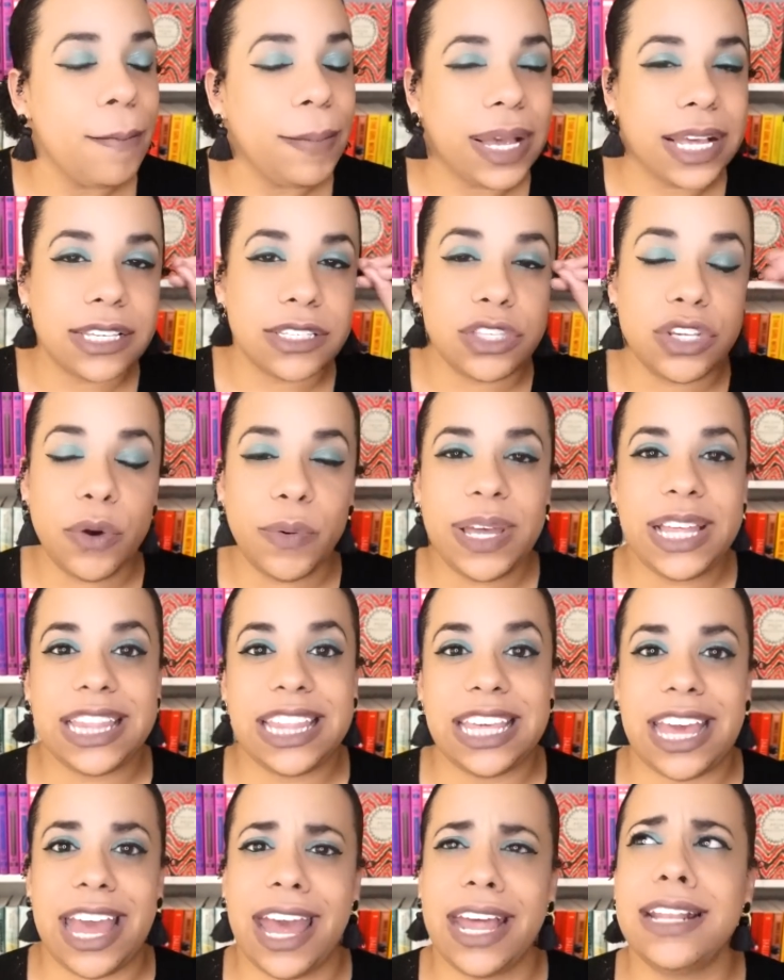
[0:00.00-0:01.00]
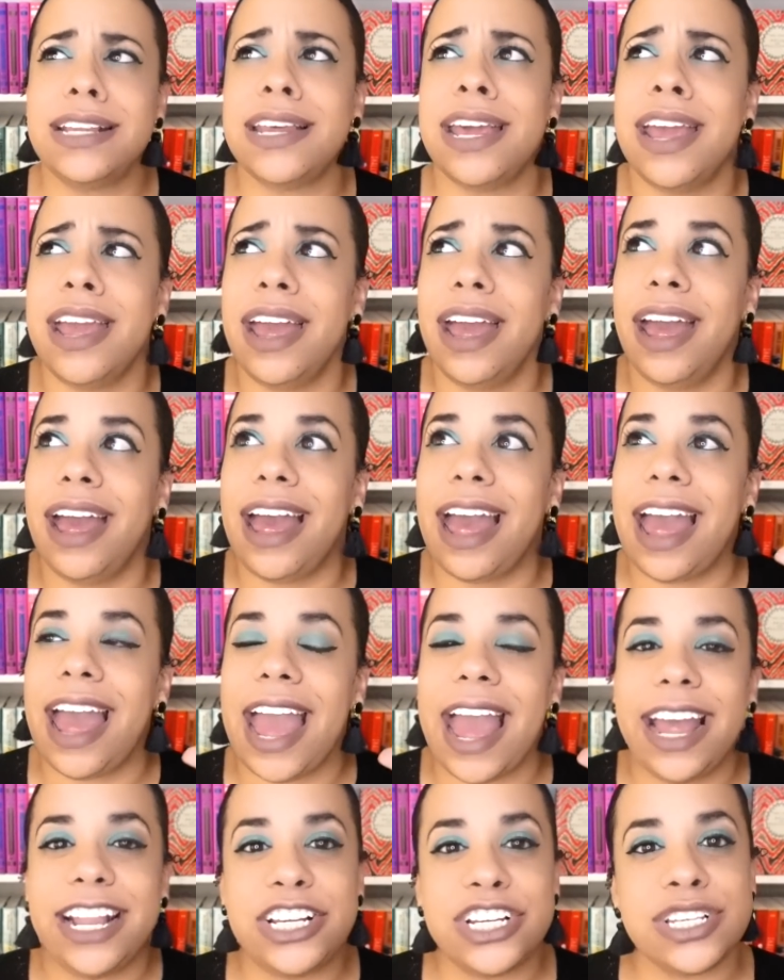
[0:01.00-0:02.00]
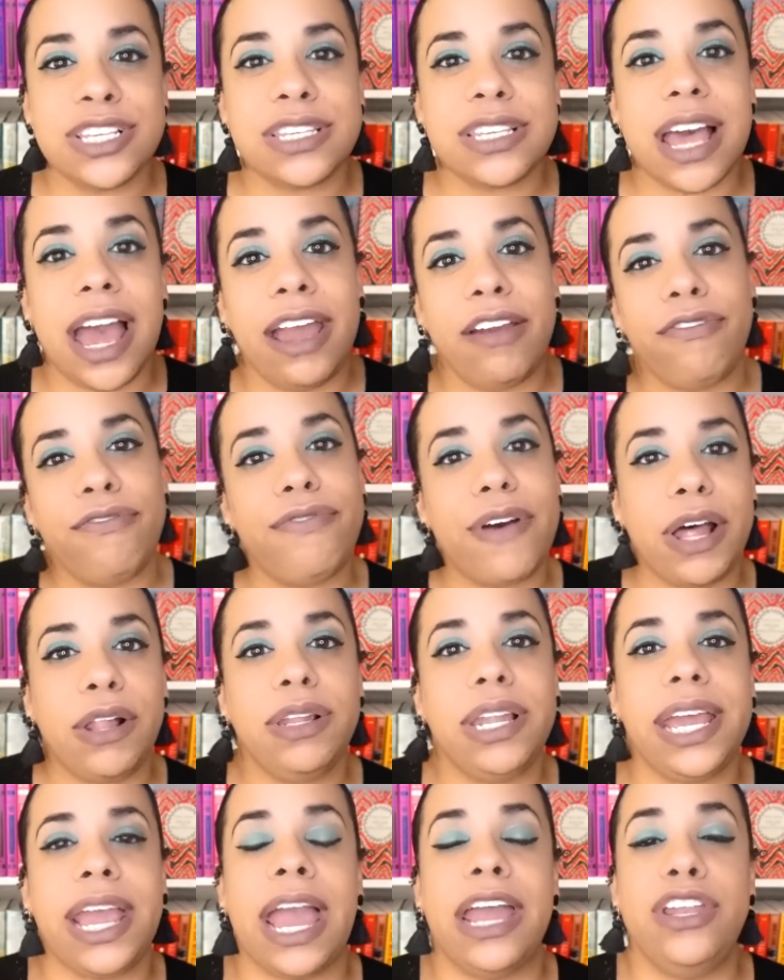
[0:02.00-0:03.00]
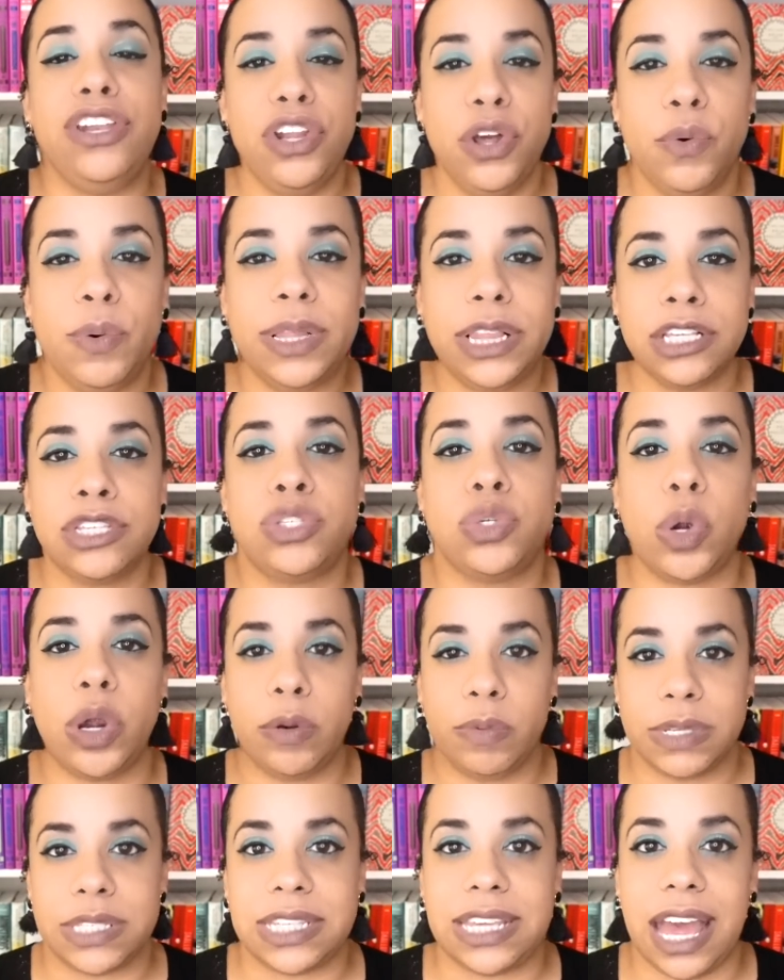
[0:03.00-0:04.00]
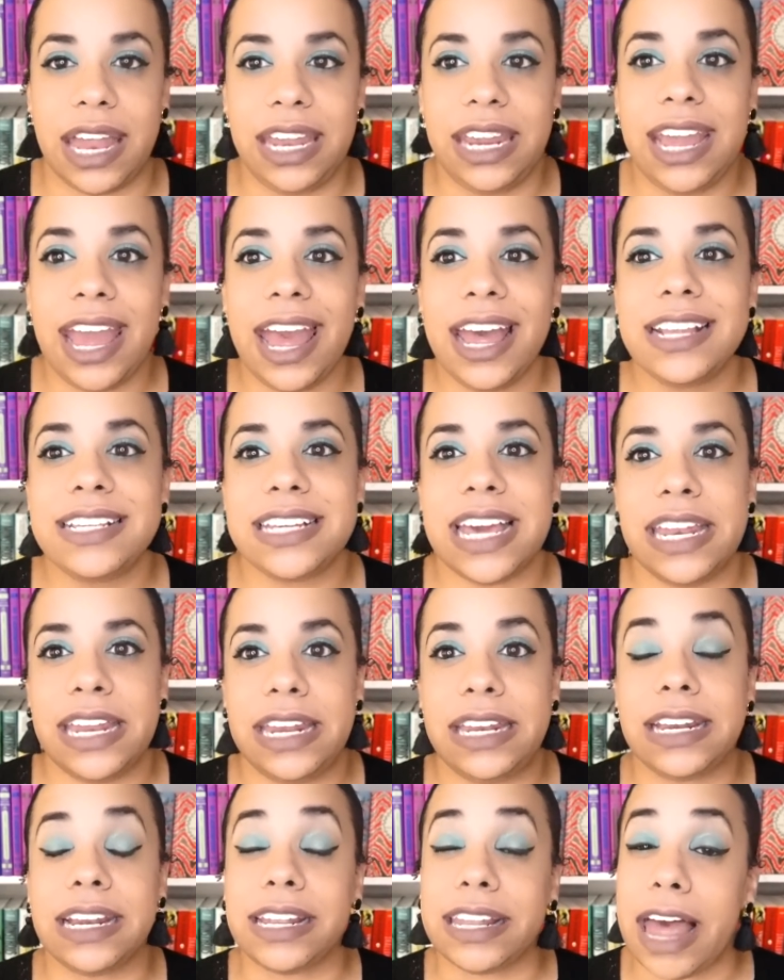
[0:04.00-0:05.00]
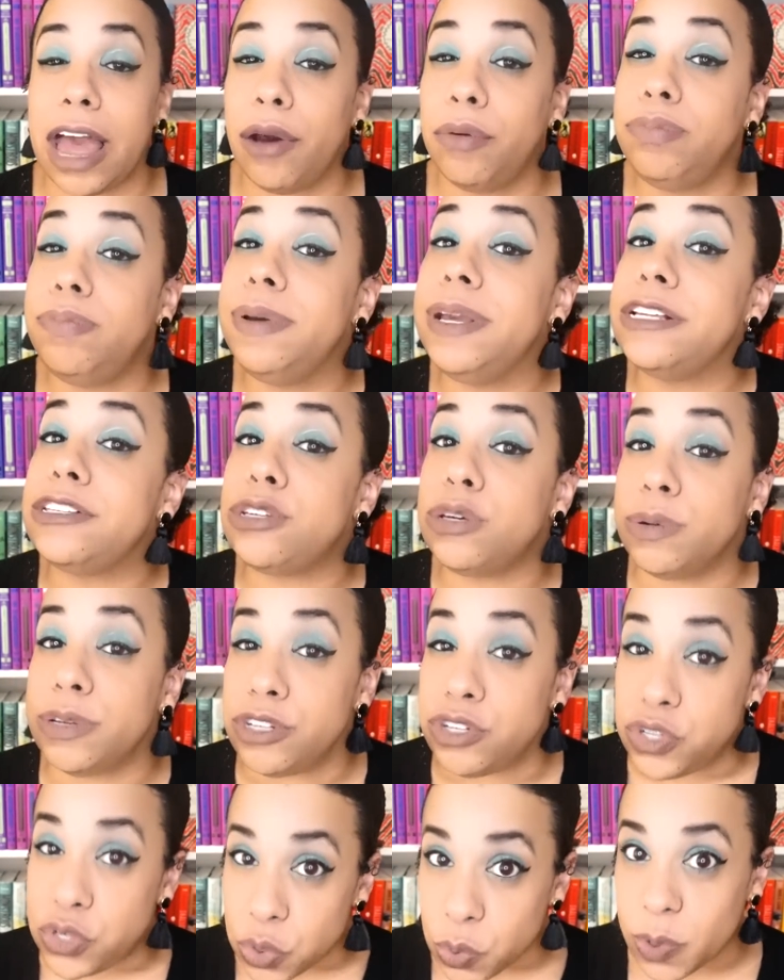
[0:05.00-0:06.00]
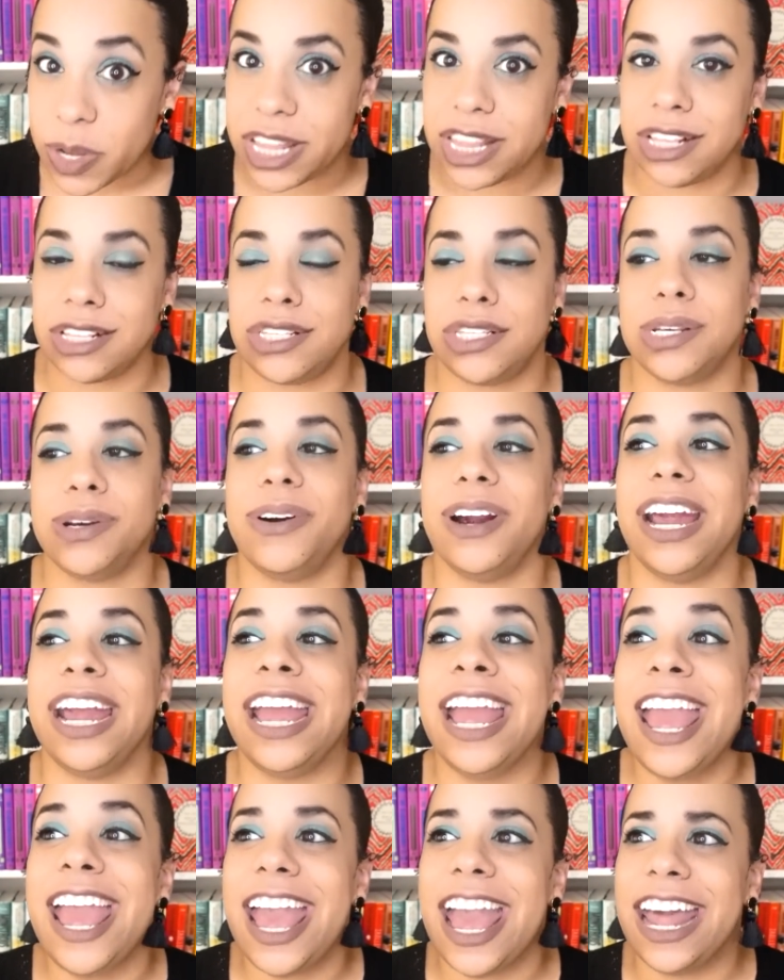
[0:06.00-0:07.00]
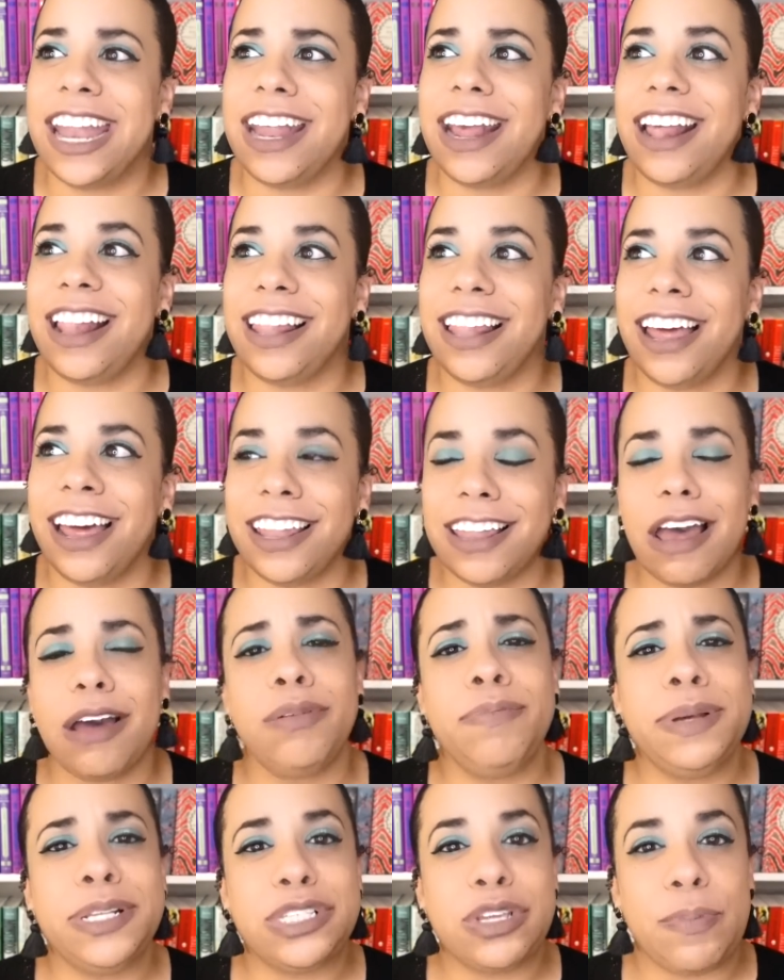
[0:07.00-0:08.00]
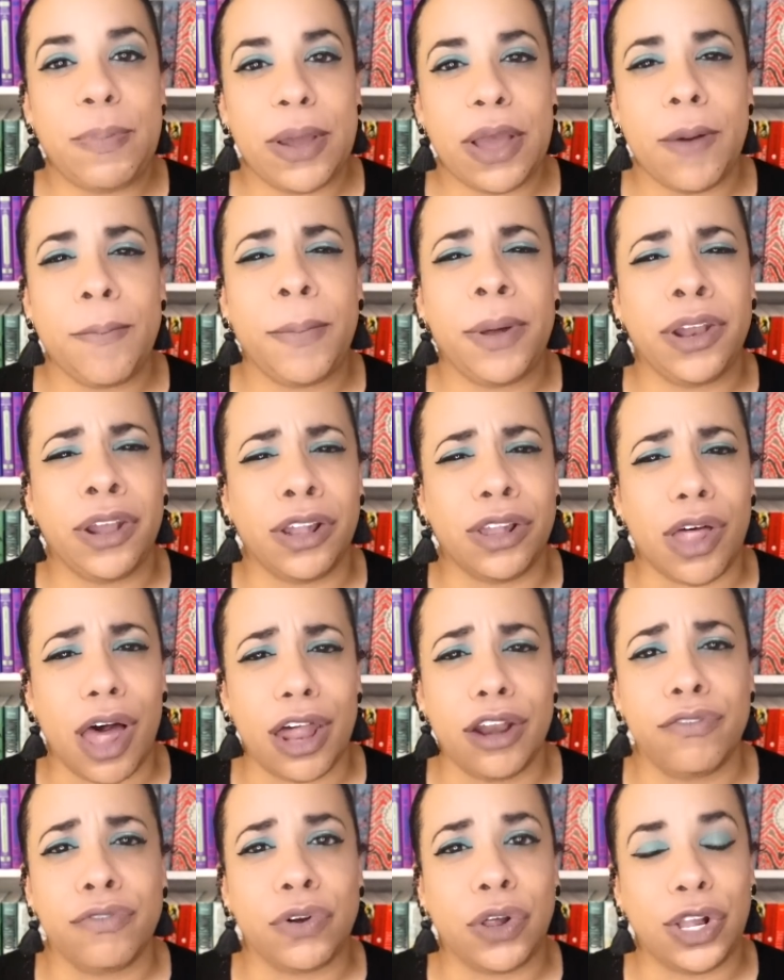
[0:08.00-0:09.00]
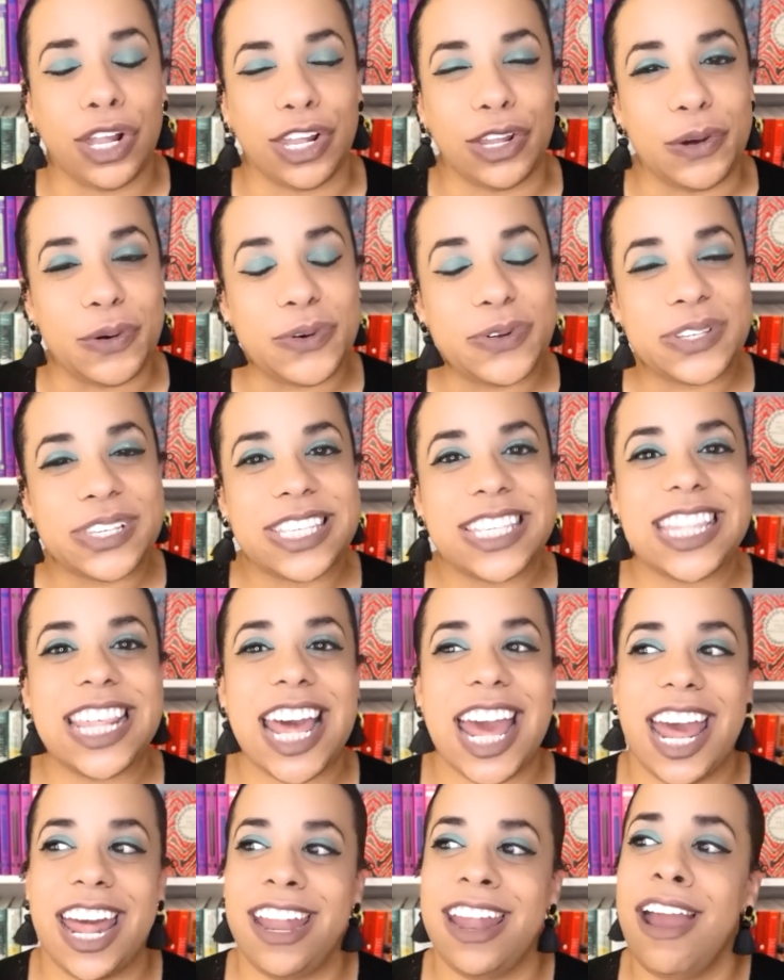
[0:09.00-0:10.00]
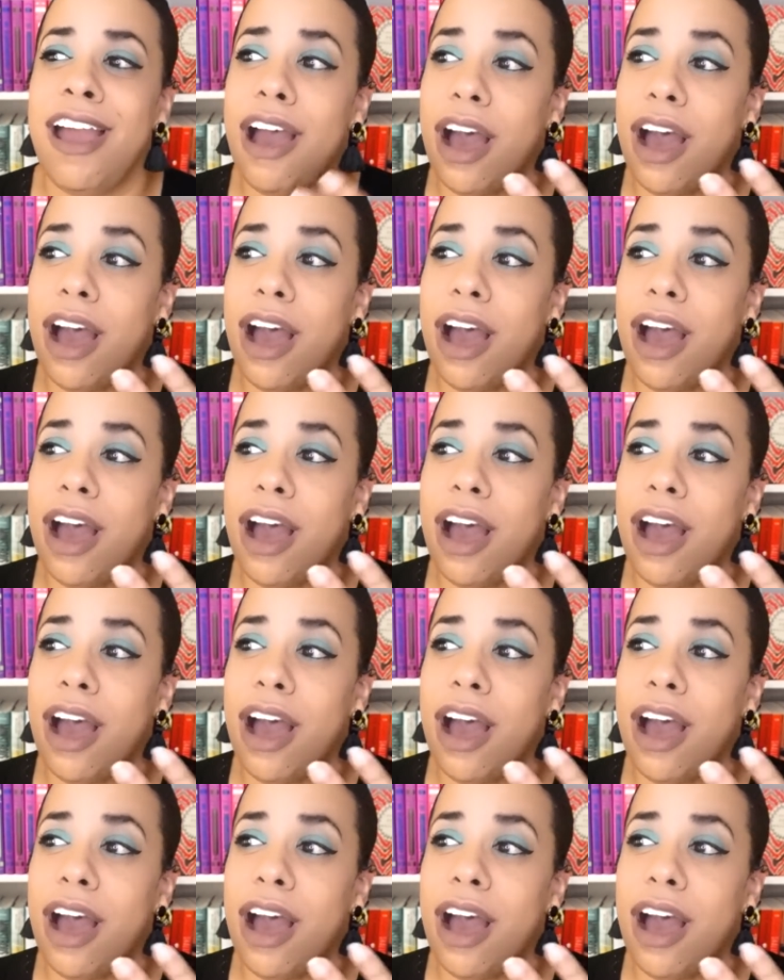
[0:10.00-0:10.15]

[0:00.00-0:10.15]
because knowing the end I felt like I knew what the story was getting at, and it allowed me to enjoy the story. And it allowed me to pick up on a lot of clues that